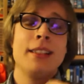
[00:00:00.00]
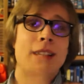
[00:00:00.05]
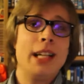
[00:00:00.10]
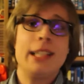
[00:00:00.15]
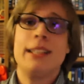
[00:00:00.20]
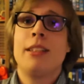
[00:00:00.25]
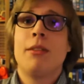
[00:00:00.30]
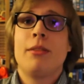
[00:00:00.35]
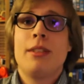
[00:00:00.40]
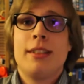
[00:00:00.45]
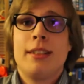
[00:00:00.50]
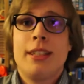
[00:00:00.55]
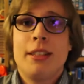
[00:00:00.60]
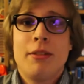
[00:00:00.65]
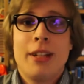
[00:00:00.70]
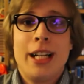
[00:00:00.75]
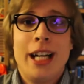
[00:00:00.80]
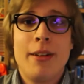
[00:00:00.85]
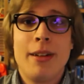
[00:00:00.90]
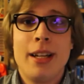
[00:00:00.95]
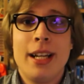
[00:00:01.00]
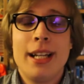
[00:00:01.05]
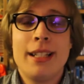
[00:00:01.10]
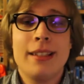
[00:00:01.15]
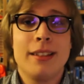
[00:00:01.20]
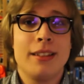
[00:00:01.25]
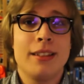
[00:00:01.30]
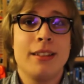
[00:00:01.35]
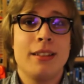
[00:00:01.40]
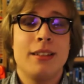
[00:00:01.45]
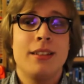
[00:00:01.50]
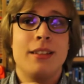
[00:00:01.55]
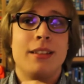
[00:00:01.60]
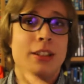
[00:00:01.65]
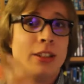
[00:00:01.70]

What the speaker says: I still want to see how it ends, because